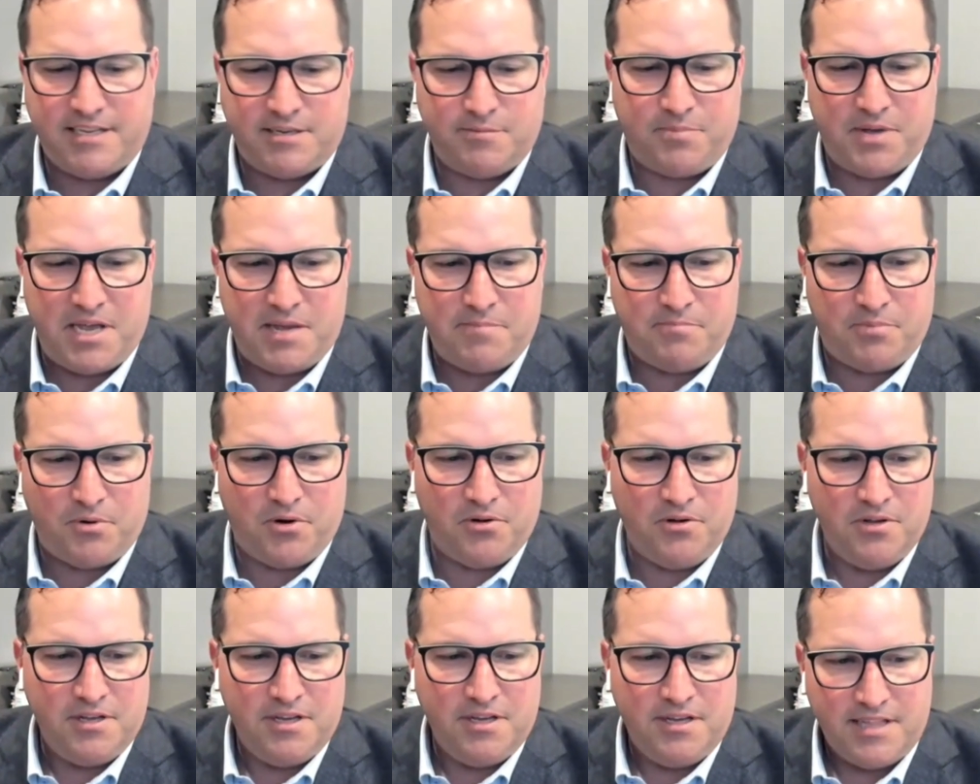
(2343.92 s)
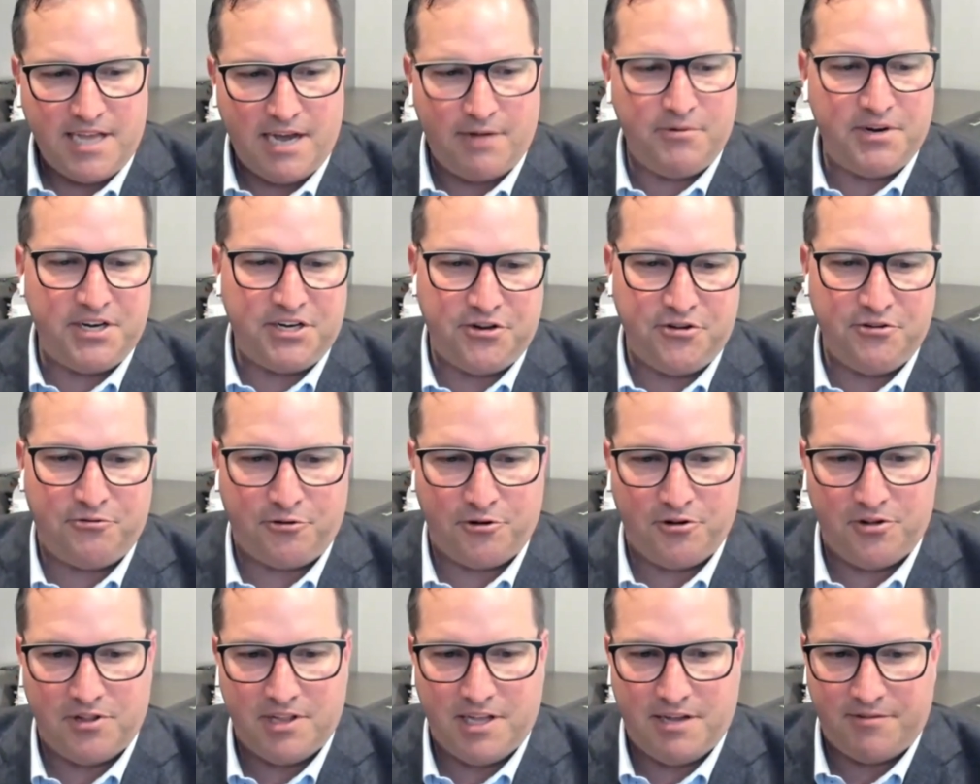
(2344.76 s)
to people that we do
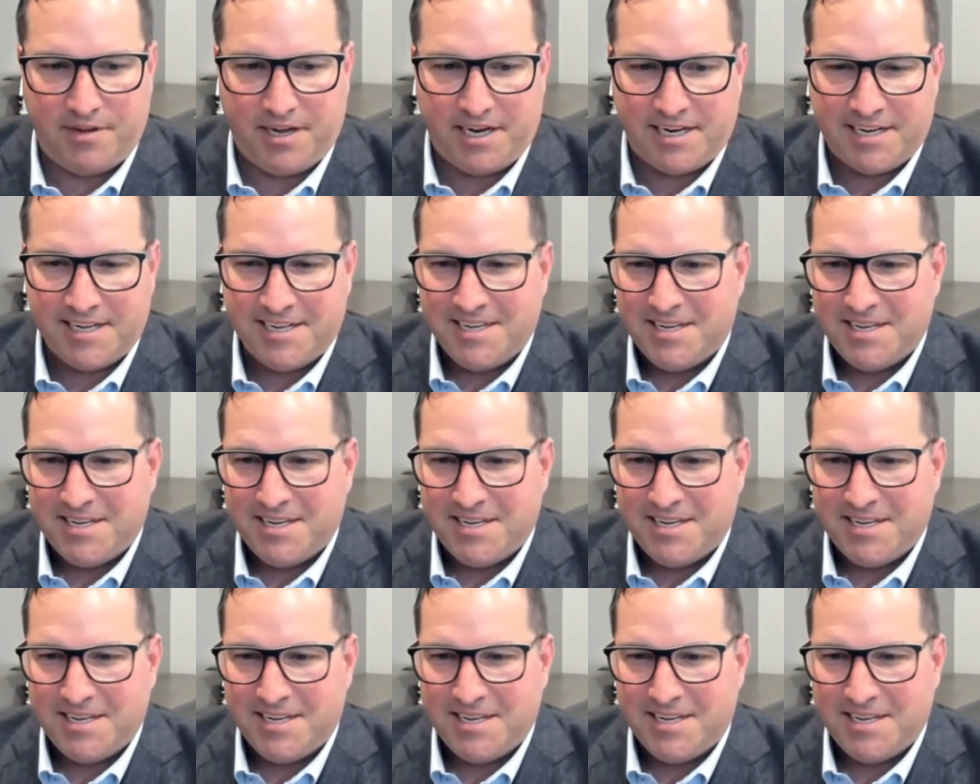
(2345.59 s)
for a living?